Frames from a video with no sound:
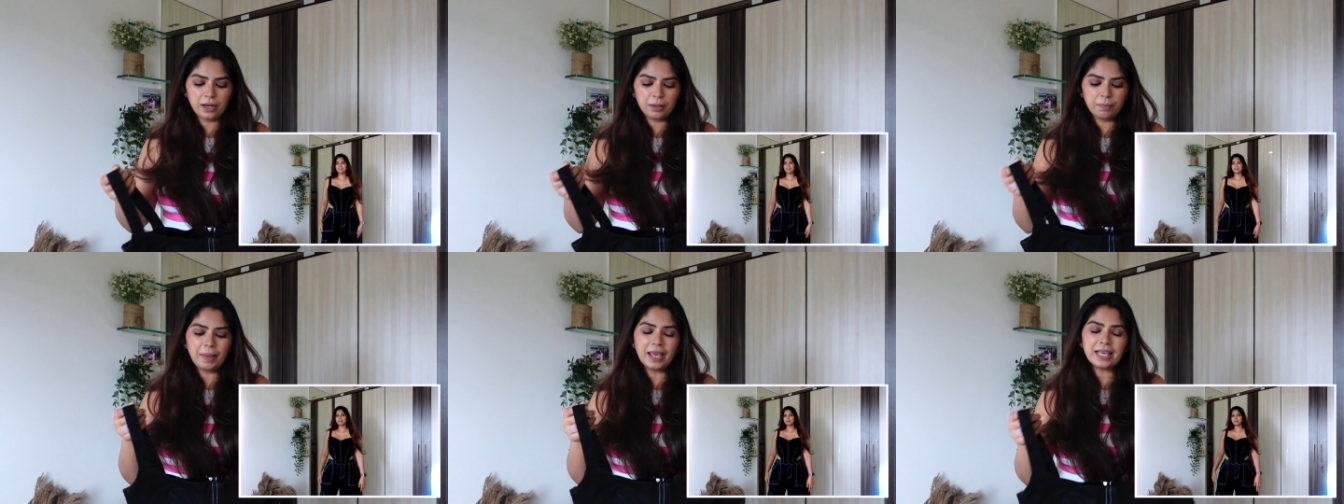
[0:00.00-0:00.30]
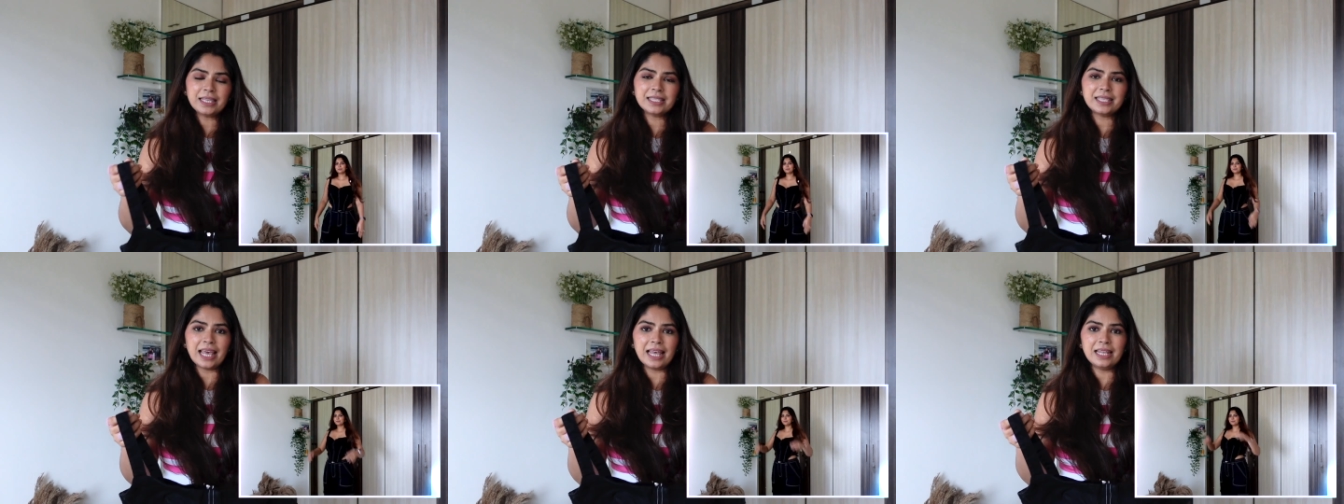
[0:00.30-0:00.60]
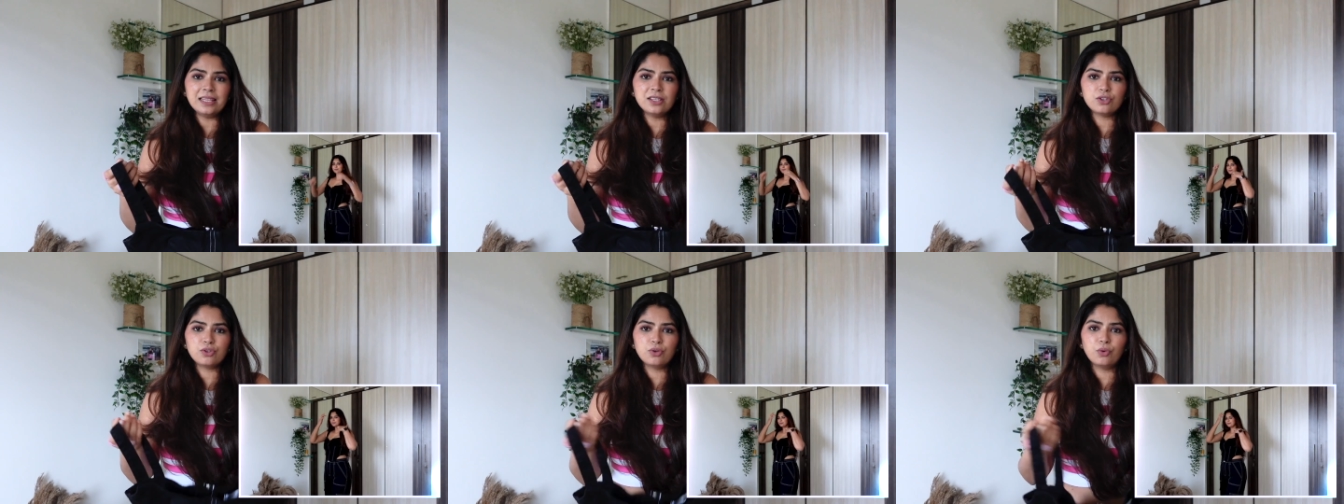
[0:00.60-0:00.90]
makes
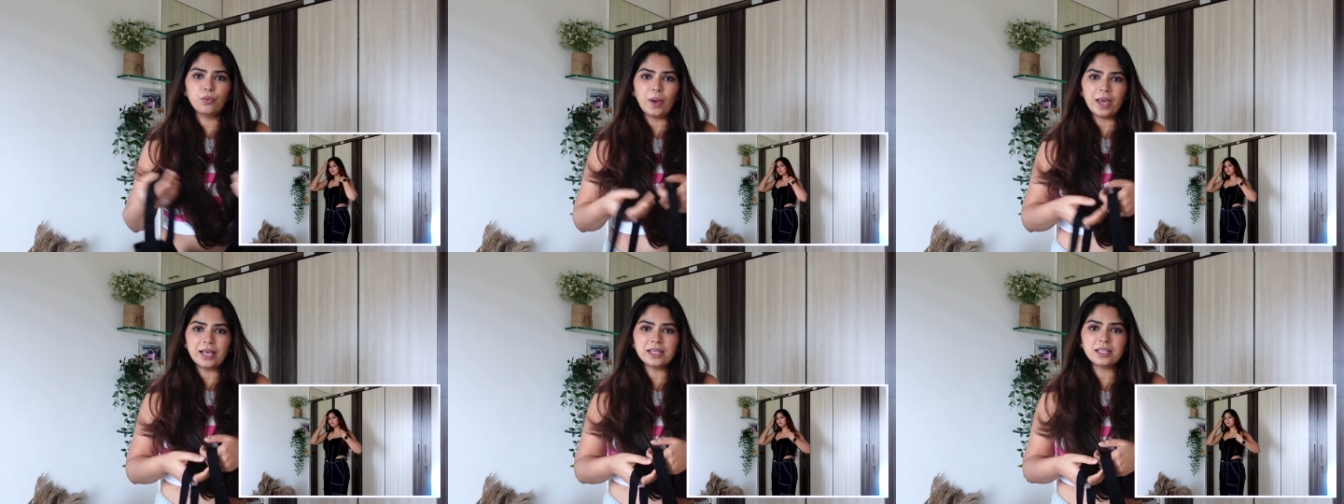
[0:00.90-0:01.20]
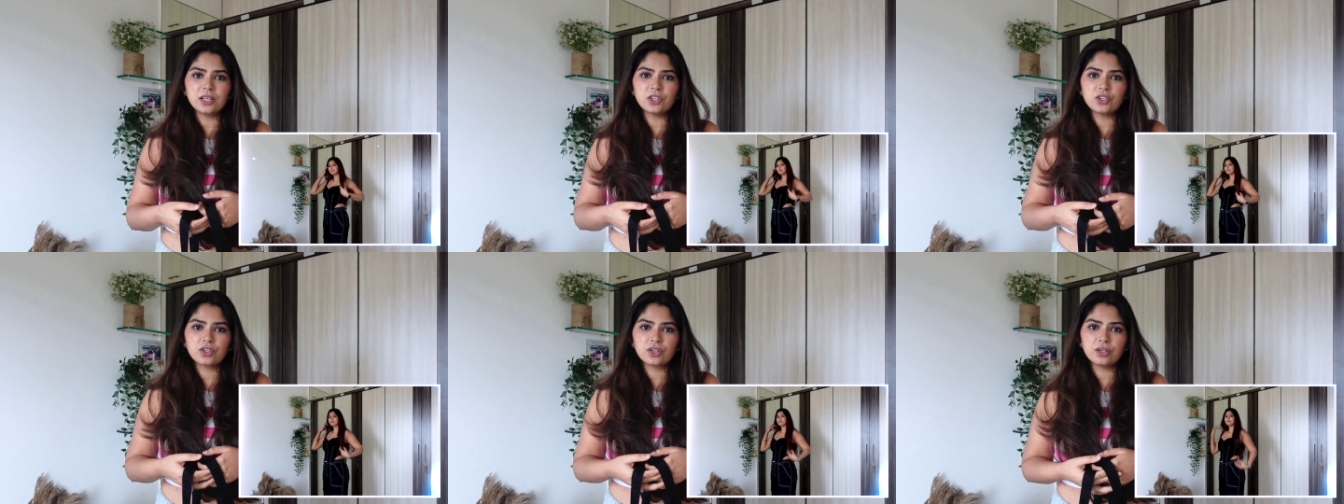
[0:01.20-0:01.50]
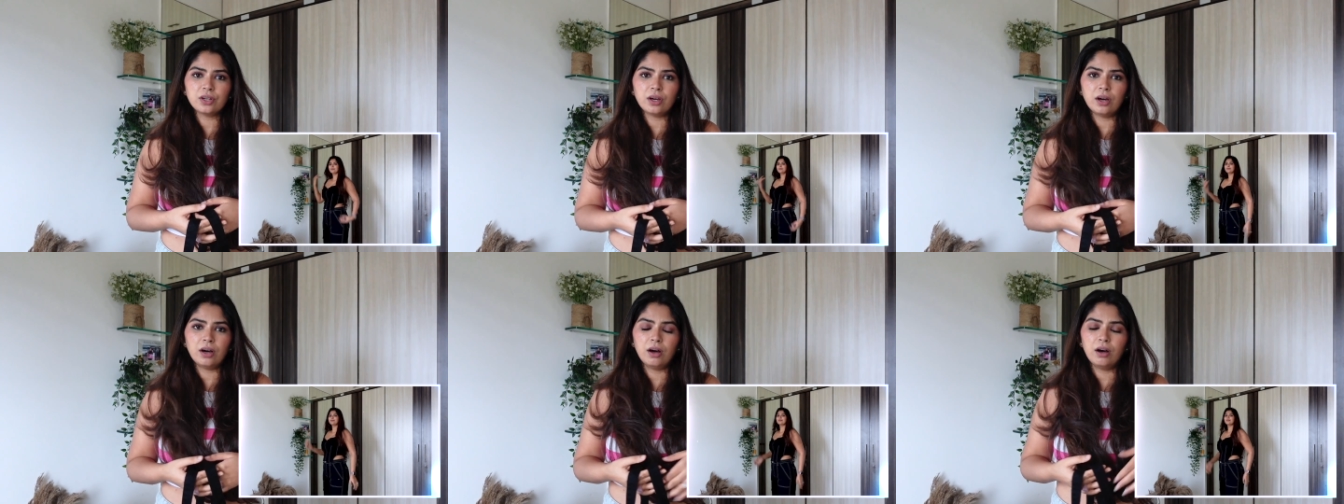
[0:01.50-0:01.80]
sense to wear
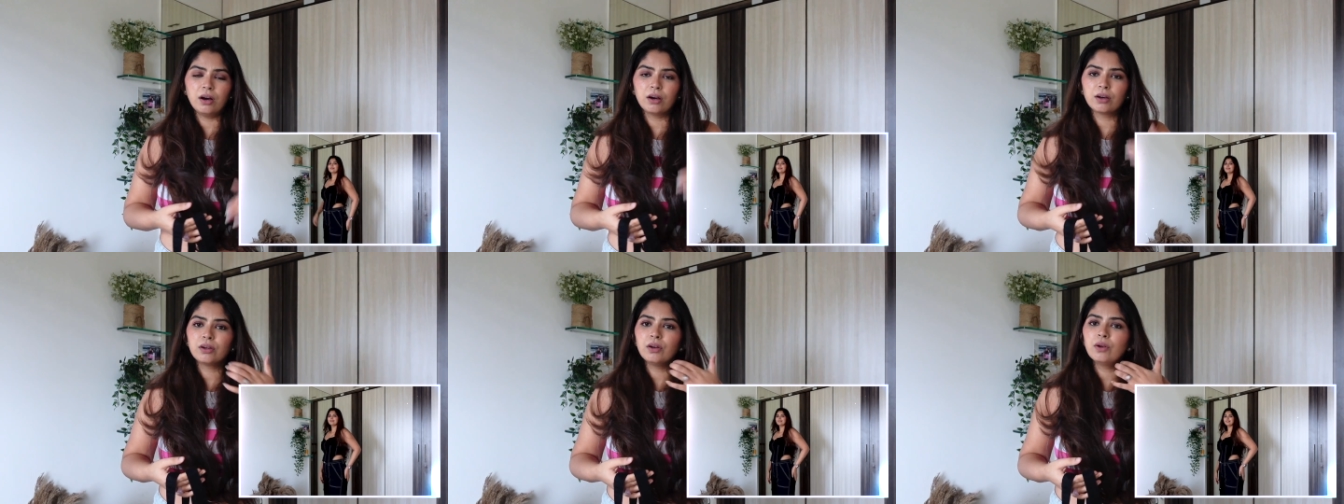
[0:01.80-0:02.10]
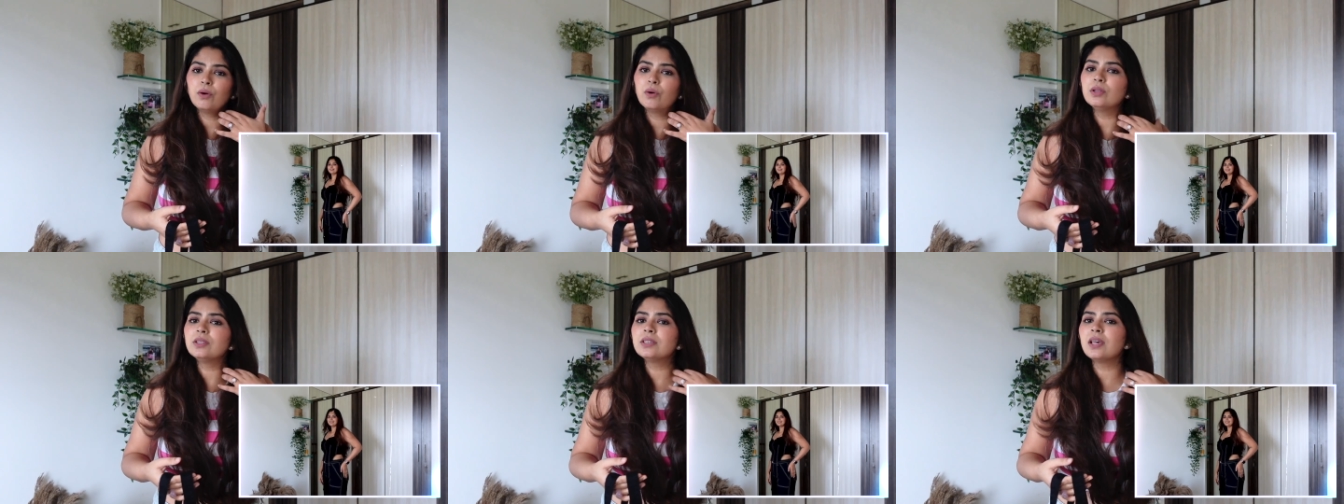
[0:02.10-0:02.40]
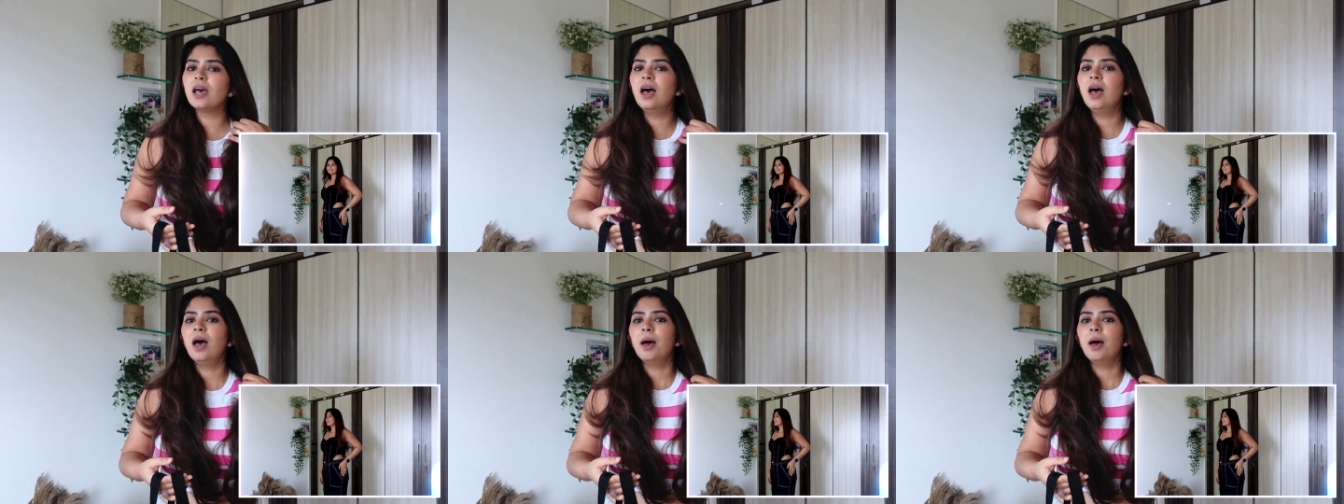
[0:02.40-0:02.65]
such clothes.